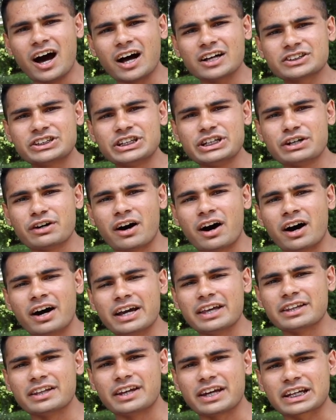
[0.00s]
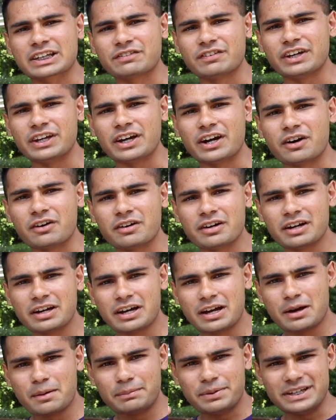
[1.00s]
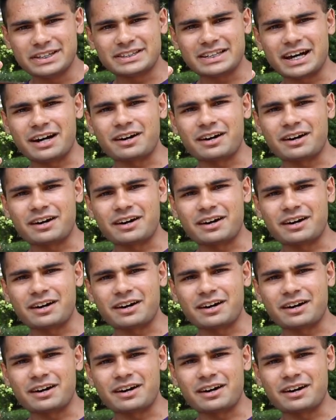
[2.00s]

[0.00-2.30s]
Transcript: I'll see you all in the next video. Peace